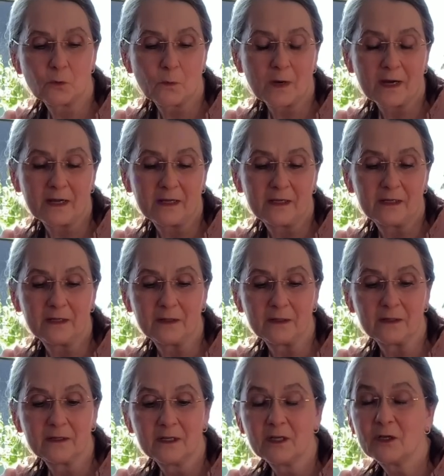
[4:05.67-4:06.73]
my
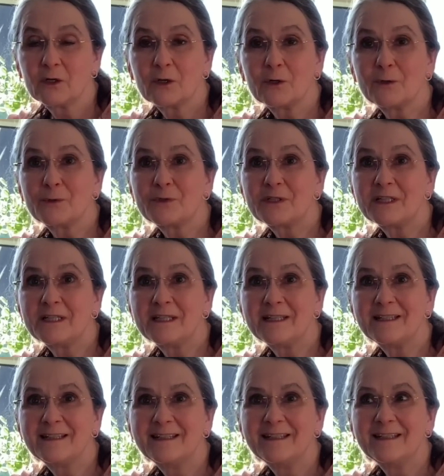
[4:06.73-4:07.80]

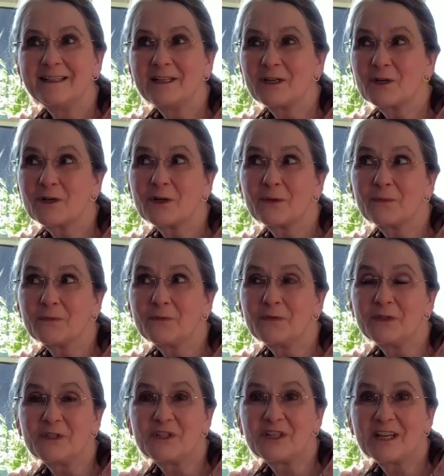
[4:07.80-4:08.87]
cozy,
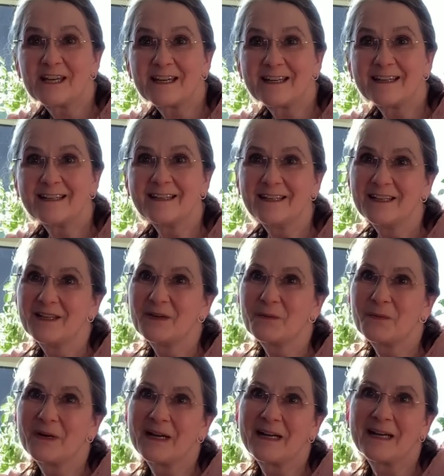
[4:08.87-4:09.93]
comfy chair
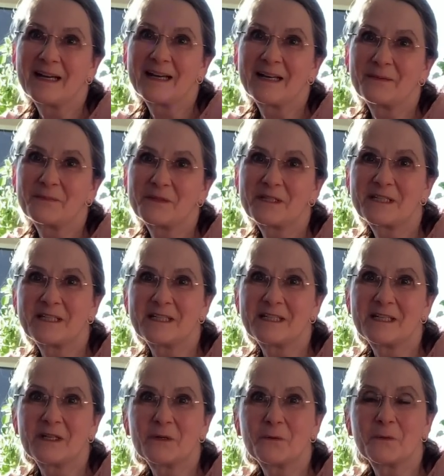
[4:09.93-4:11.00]
where I'm
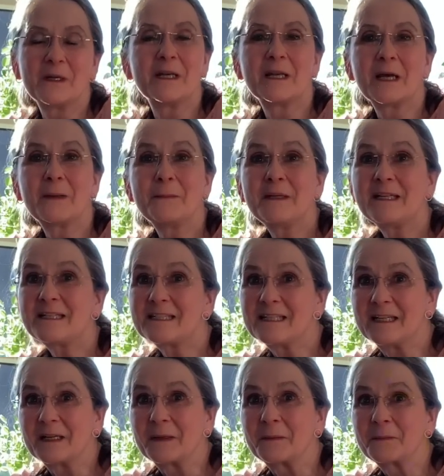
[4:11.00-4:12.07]
sitting when I'm
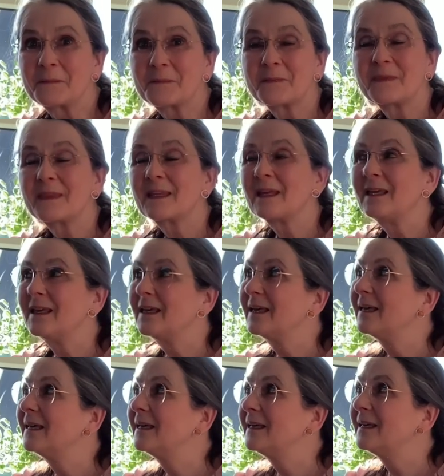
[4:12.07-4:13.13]
knitting.
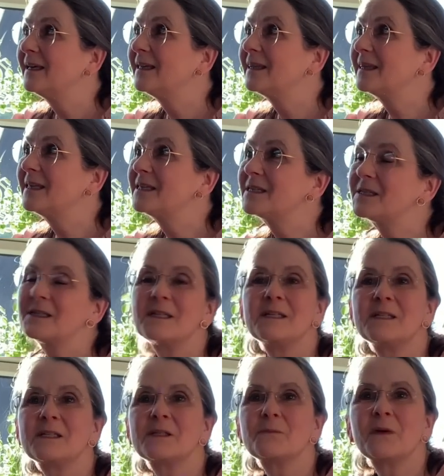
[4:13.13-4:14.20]
This
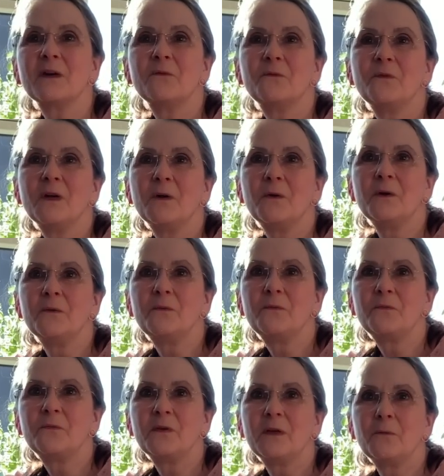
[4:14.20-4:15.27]
is my very
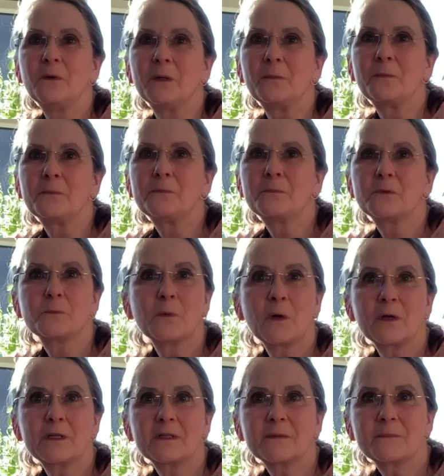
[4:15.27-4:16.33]
favorite
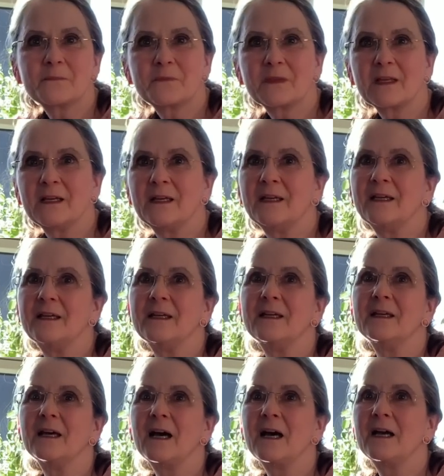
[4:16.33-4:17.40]
spot.
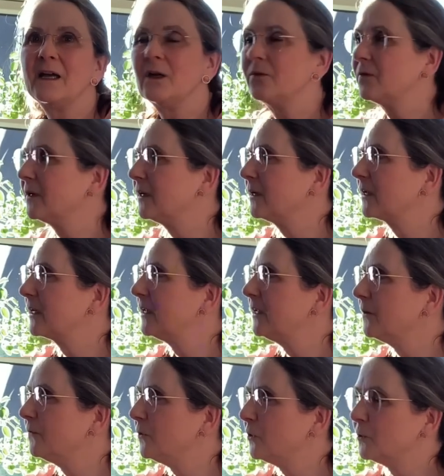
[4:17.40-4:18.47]
I have a clear
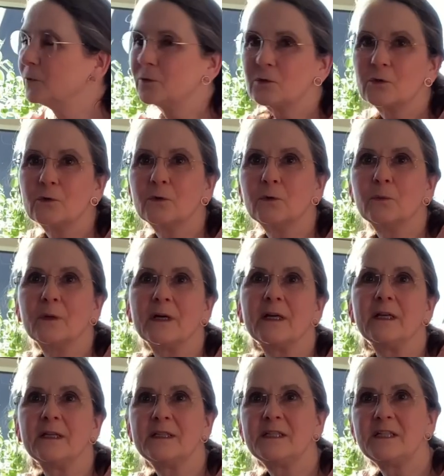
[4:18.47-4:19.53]
view to
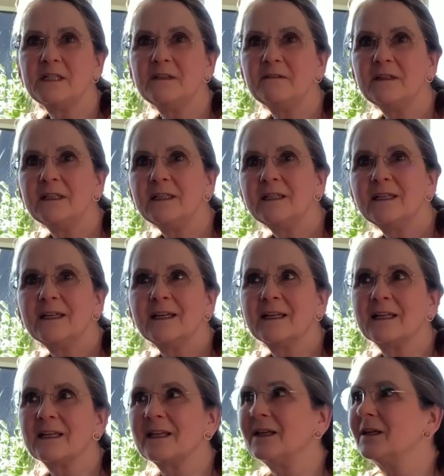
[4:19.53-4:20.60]
my TV
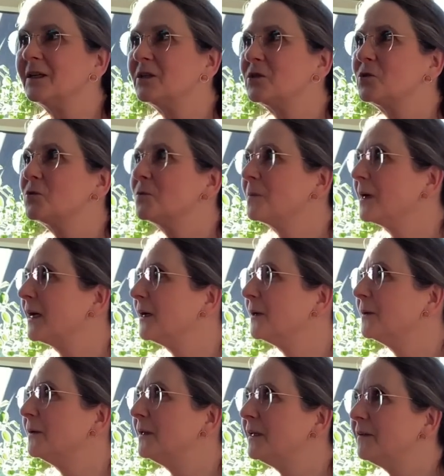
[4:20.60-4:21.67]
and to my
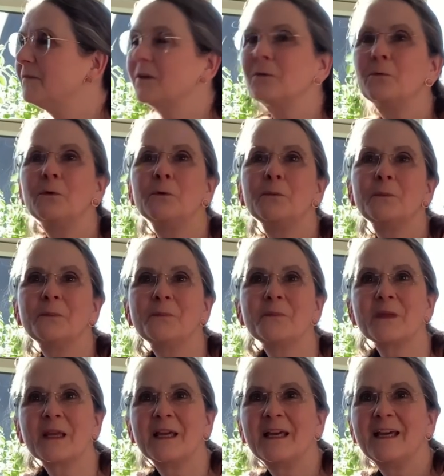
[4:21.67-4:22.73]
living room,
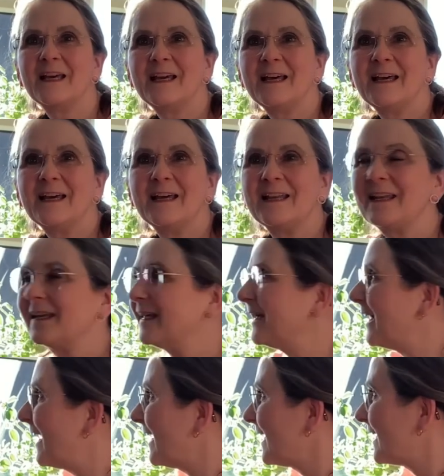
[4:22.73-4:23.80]
and
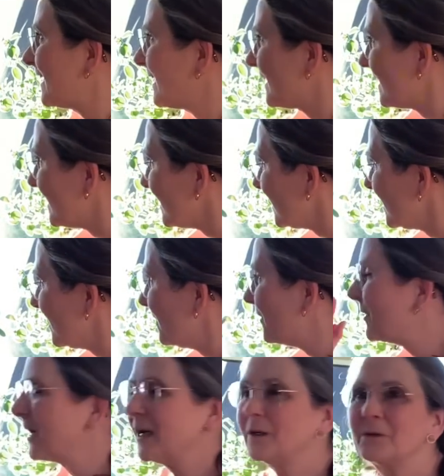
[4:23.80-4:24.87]
I can look
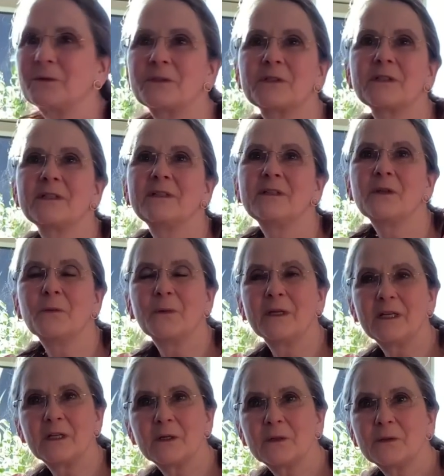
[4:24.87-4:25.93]
out the
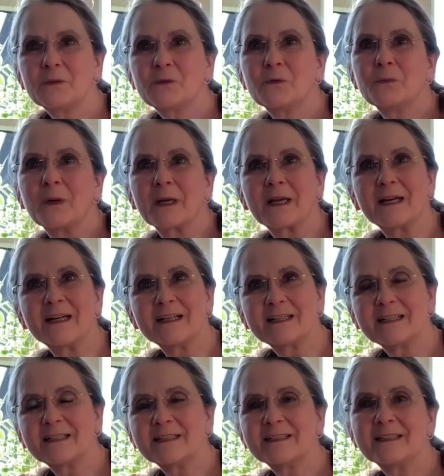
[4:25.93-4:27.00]
window to my
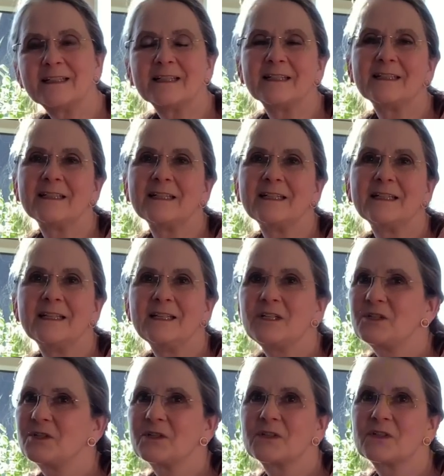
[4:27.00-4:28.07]
garden, and it's
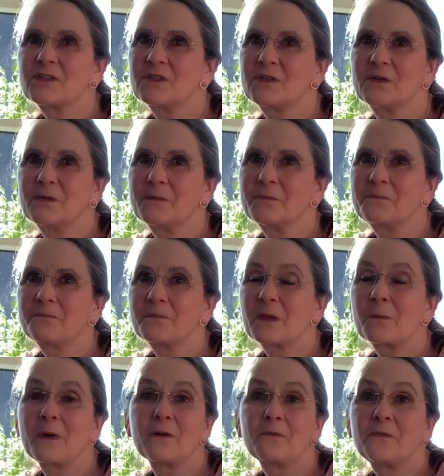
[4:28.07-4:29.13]
just
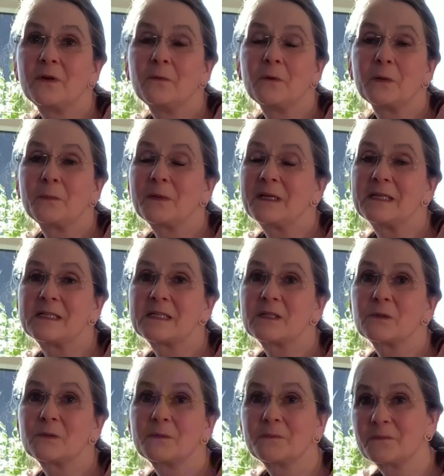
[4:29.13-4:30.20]
my favorite
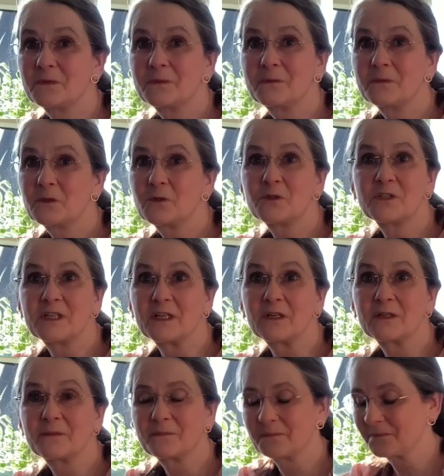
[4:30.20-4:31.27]
place to
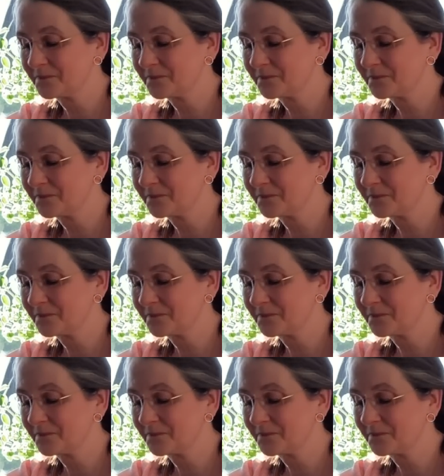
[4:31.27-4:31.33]
sit